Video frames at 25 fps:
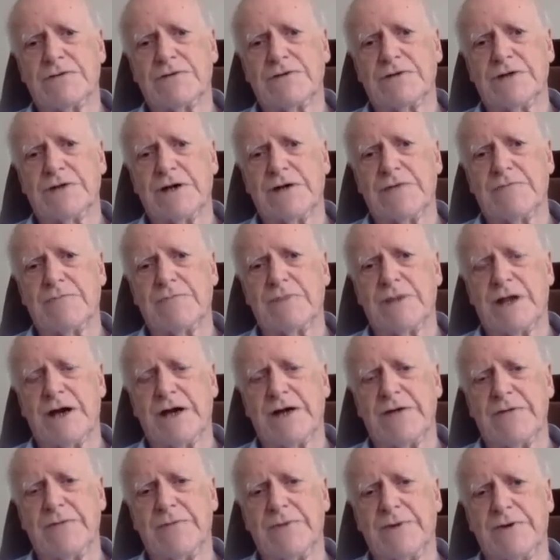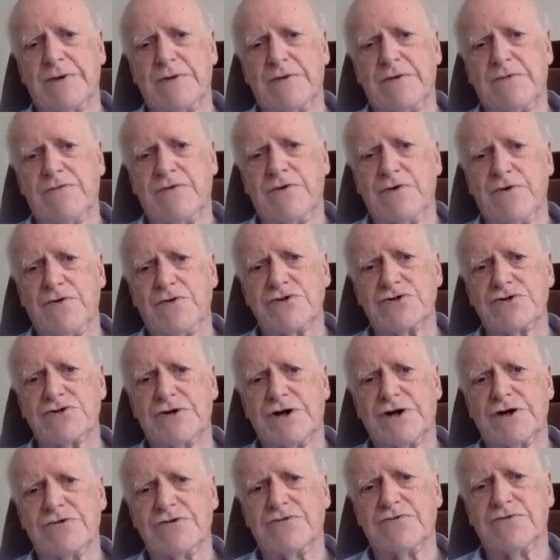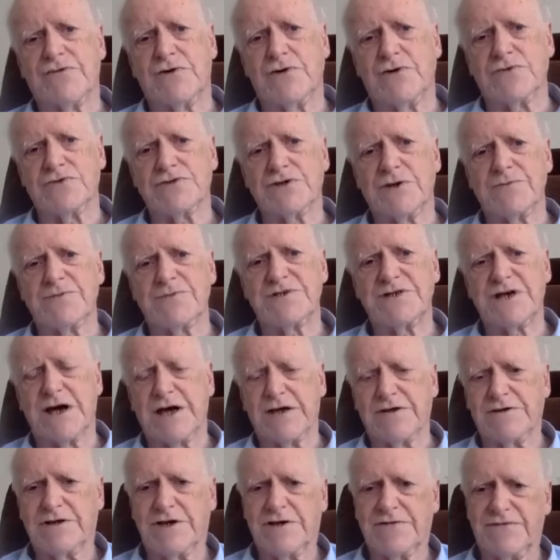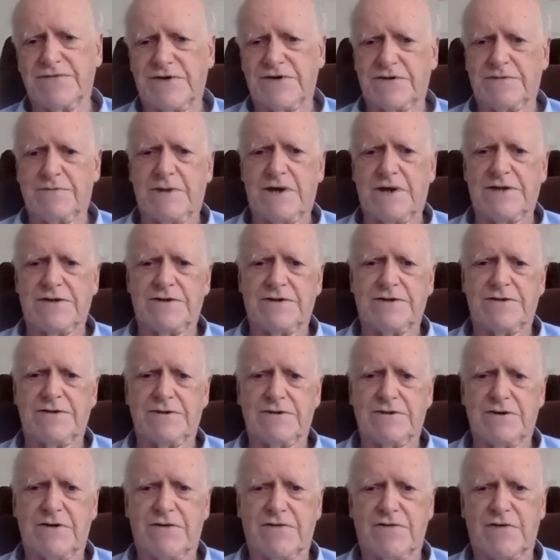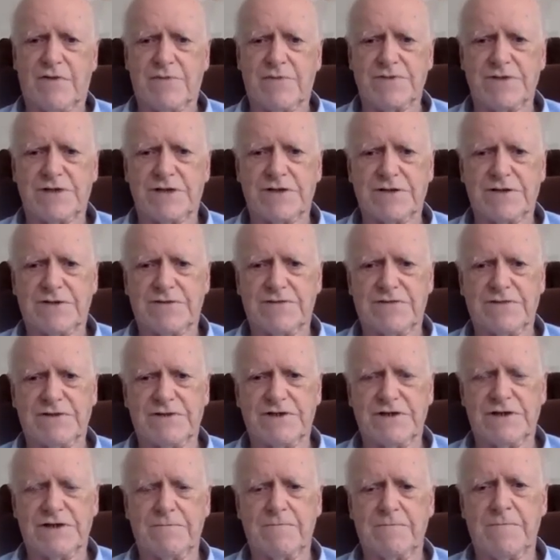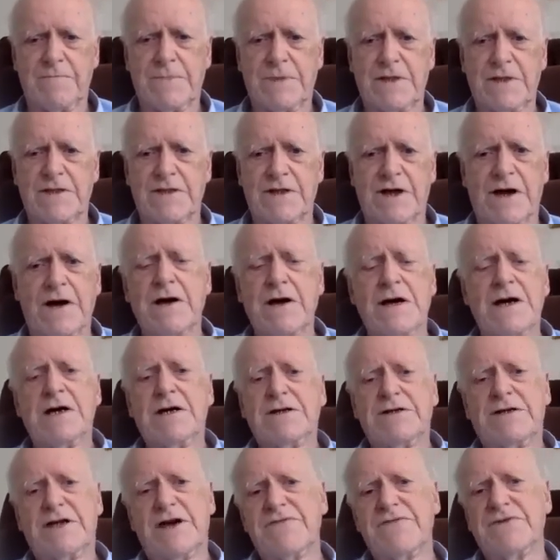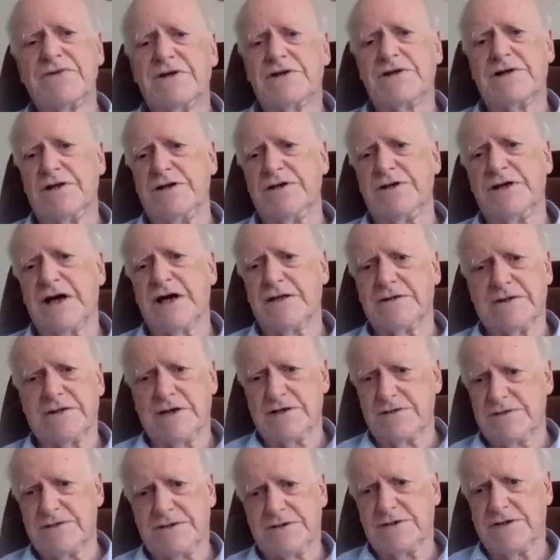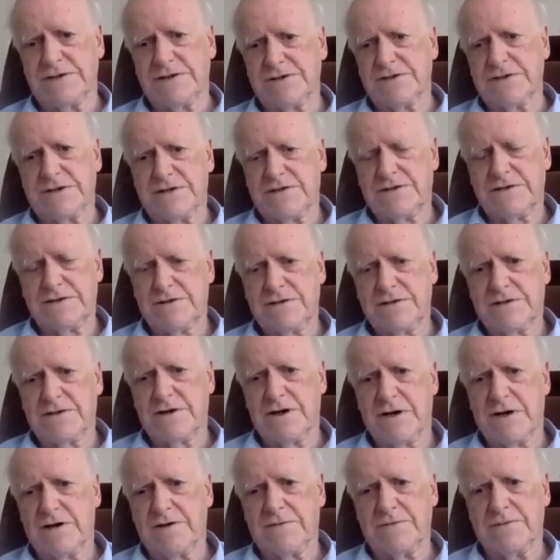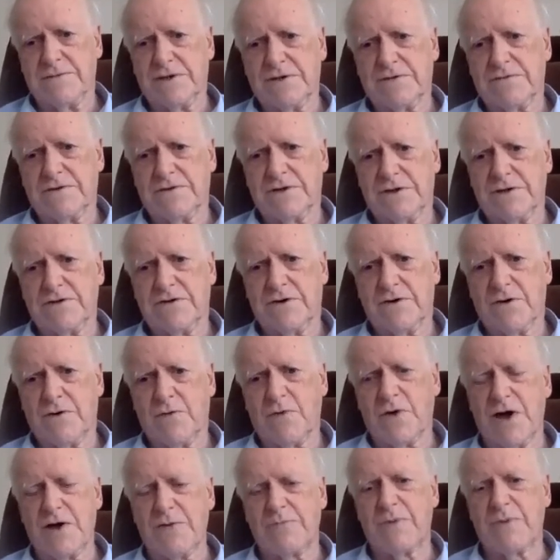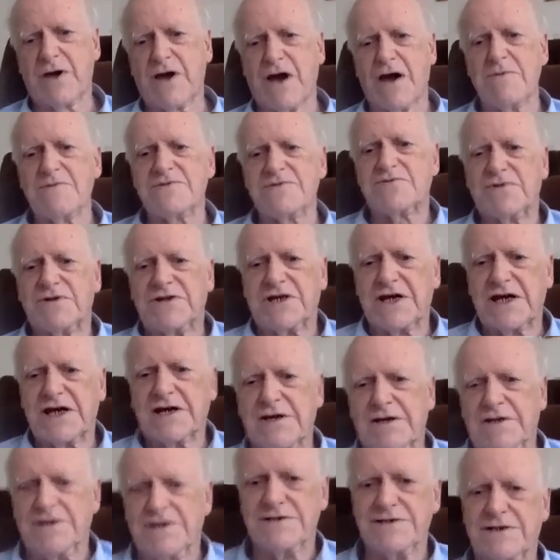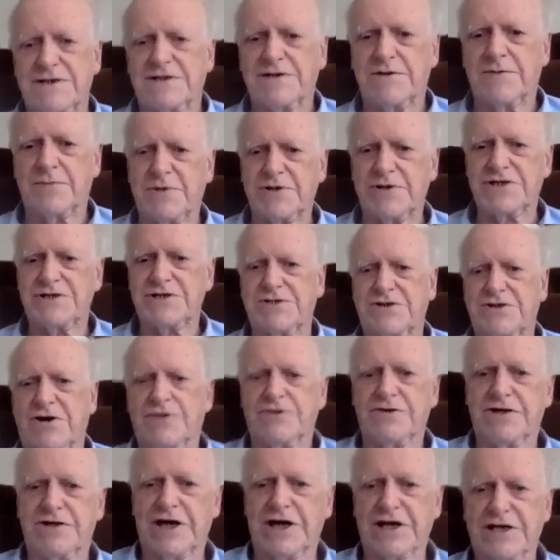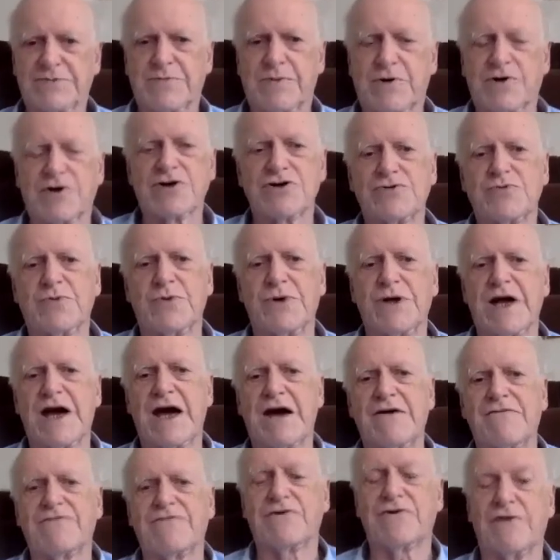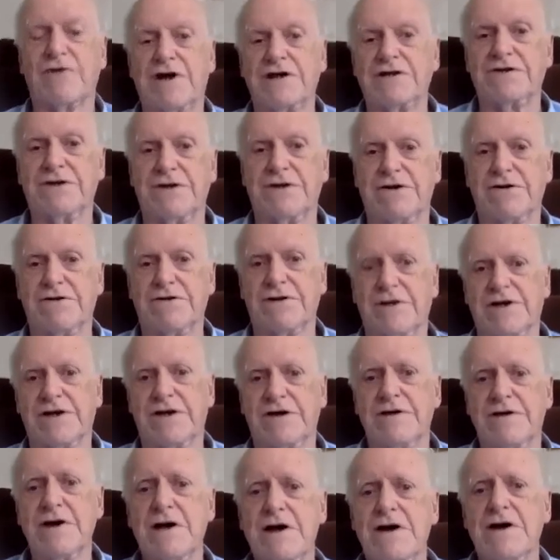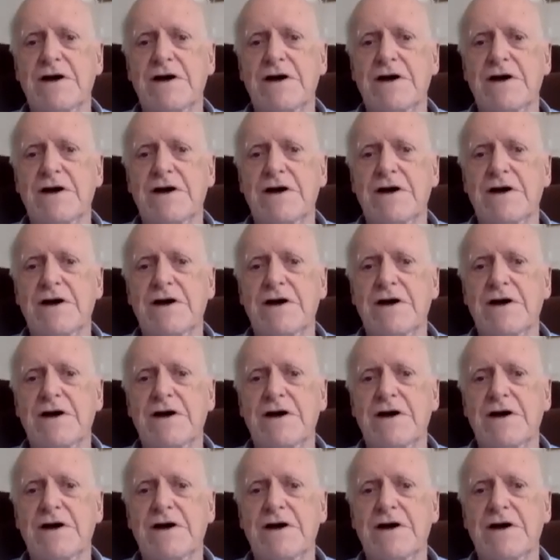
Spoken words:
that blind peer review is trying to follow some scientific method of objectivity. Definitely that doesn't exist. I mean, it becomes ridiculous in the British context because we have criteria